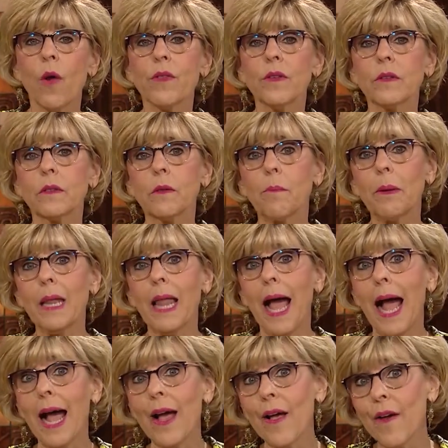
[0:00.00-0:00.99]
or the
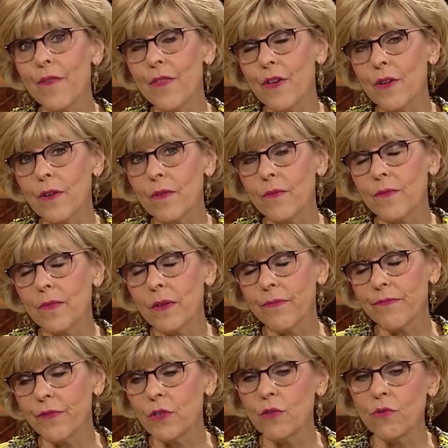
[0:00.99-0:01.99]
supply of the
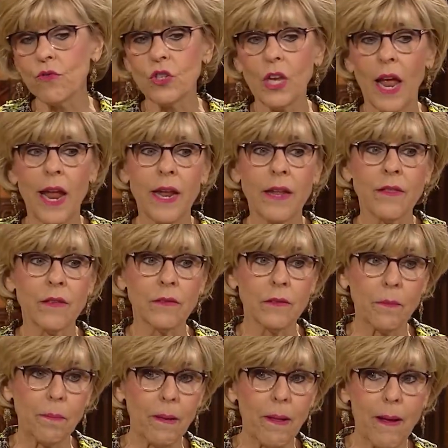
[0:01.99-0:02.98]
food chain, the
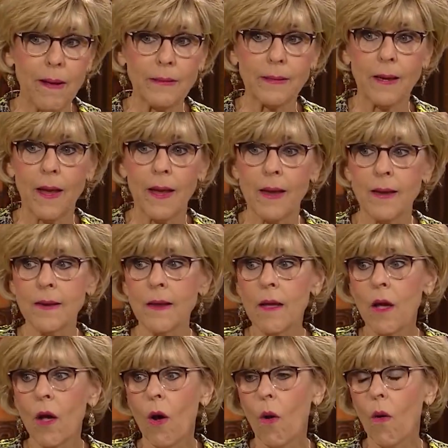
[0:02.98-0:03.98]
supply chain,
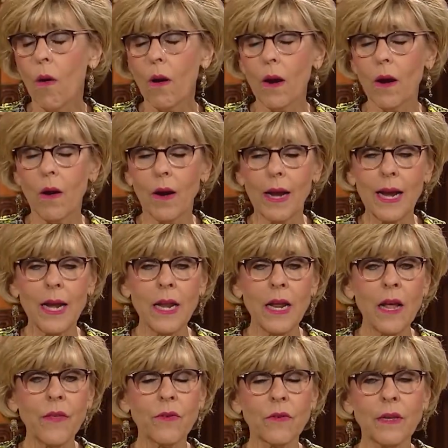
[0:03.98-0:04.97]
or
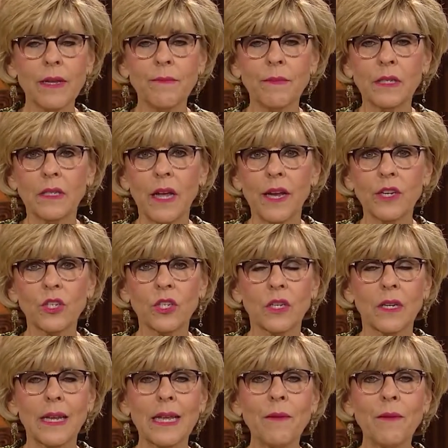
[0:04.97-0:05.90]
any other limitation.